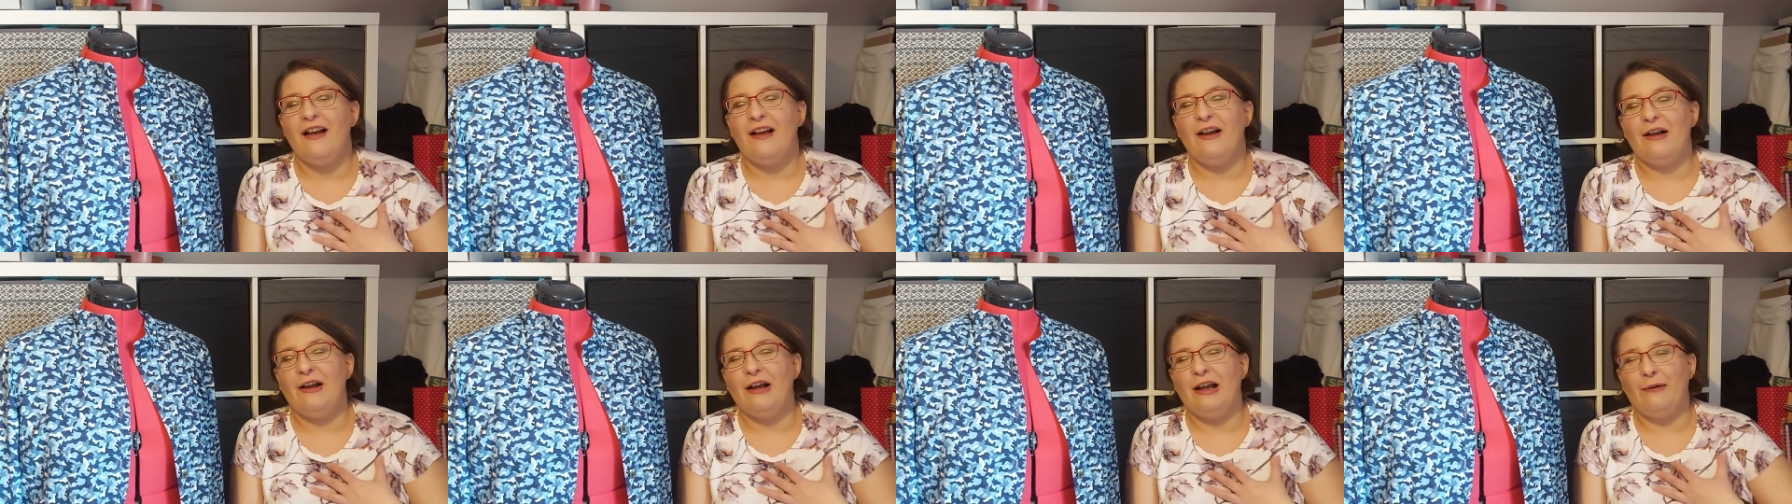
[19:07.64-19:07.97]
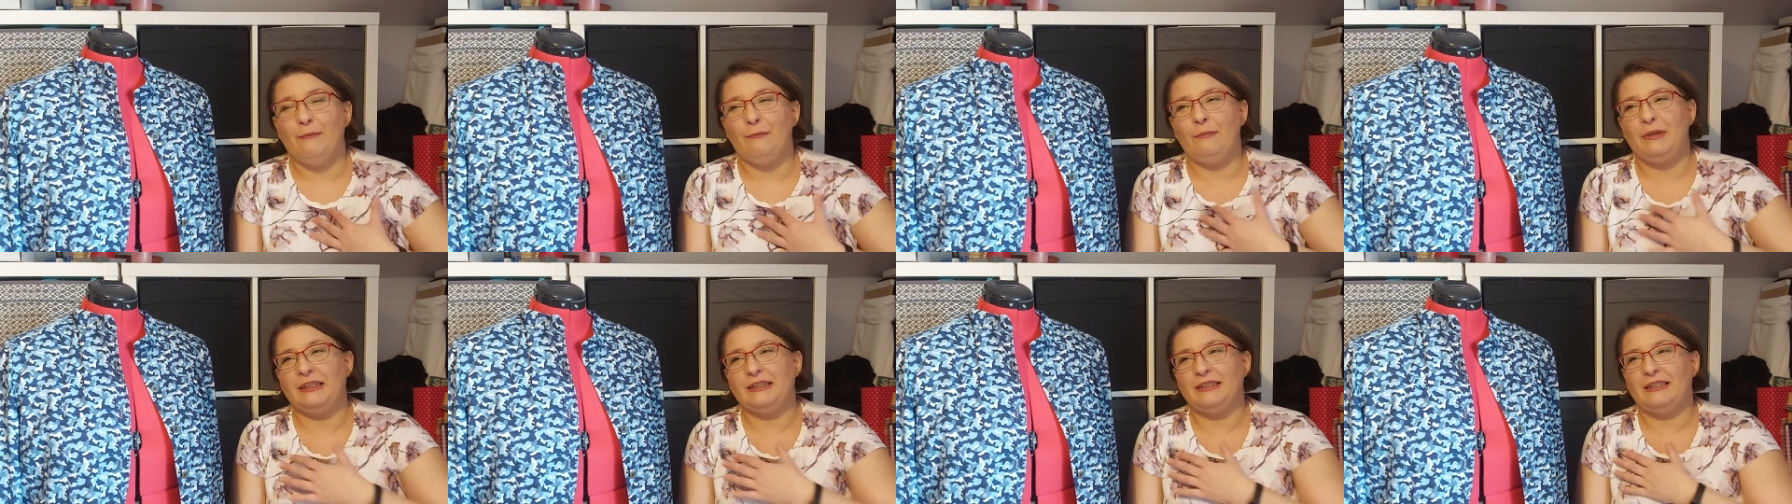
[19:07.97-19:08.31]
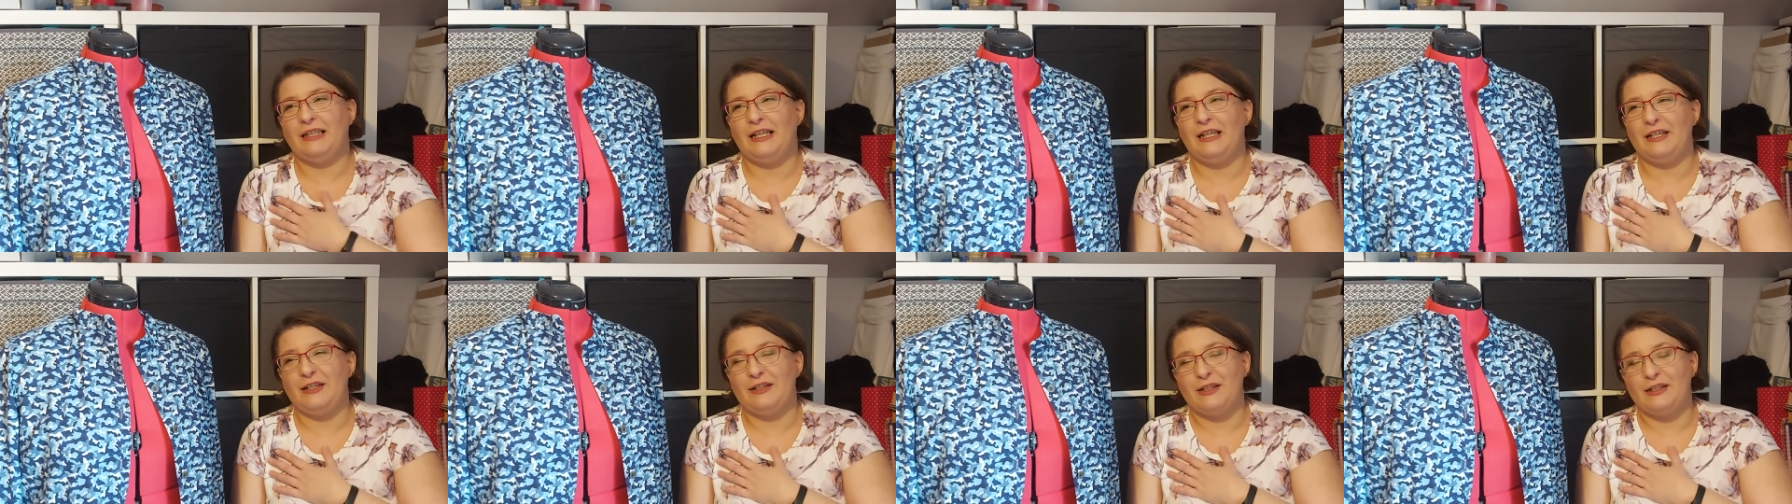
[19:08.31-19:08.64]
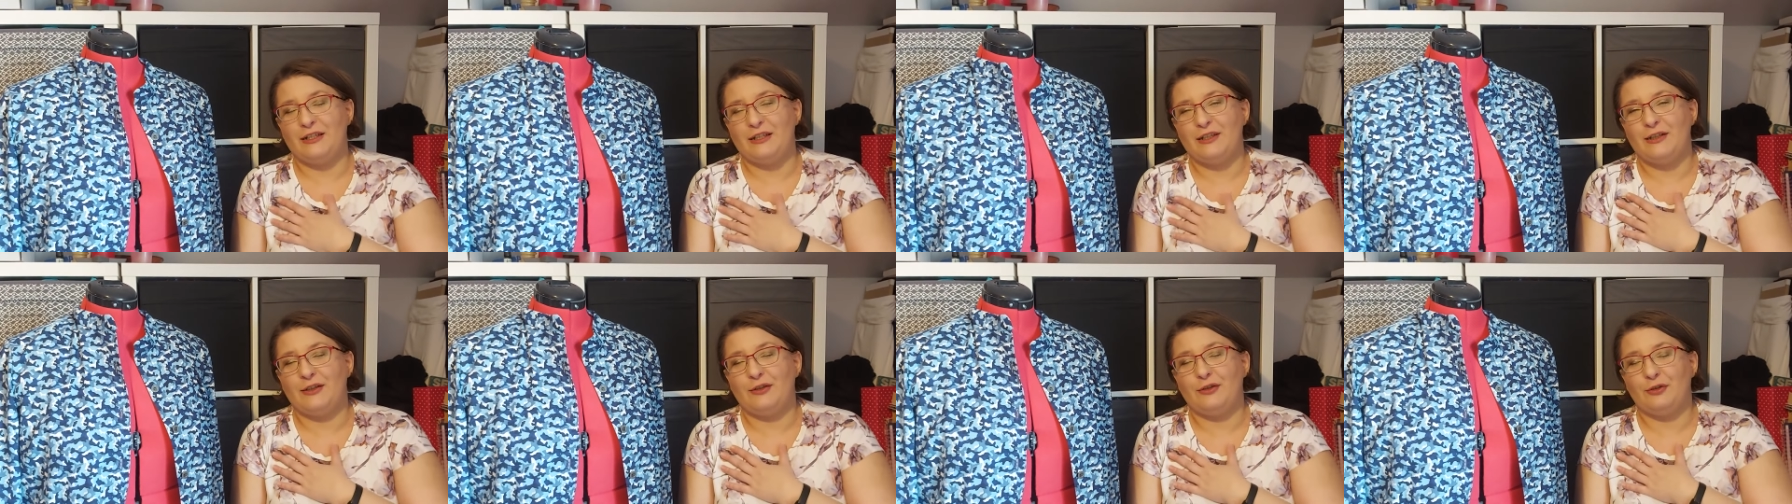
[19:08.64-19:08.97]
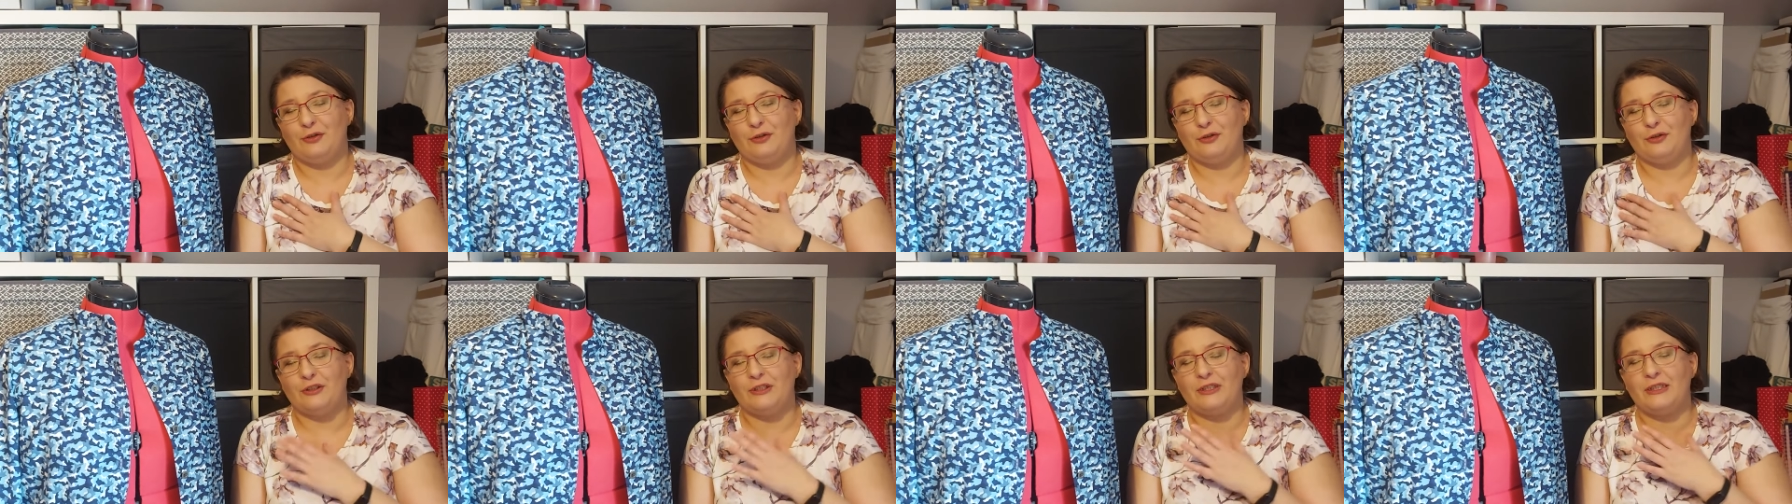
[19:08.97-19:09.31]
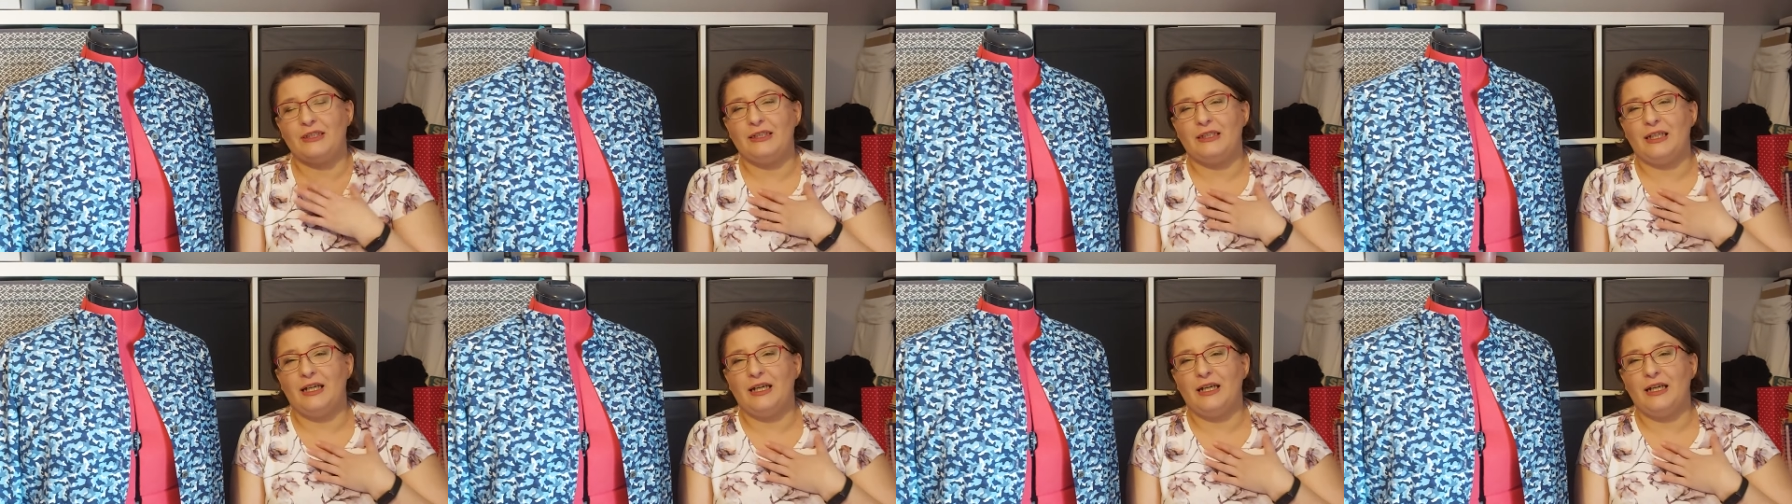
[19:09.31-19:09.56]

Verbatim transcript: uh, but I just adore it.